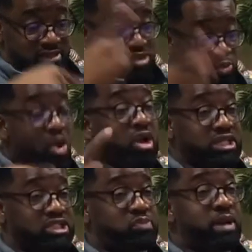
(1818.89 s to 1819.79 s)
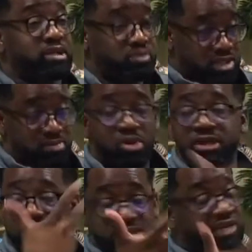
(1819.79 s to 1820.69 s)
this world is expecting you to come
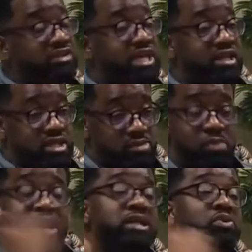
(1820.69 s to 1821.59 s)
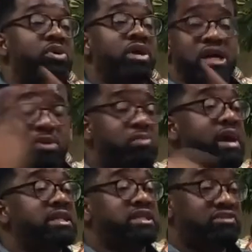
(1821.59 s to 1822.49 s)
on, get yourself together, come on back to work, come on
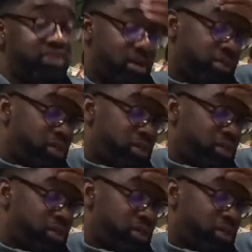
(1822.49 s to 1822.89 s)
back to the family,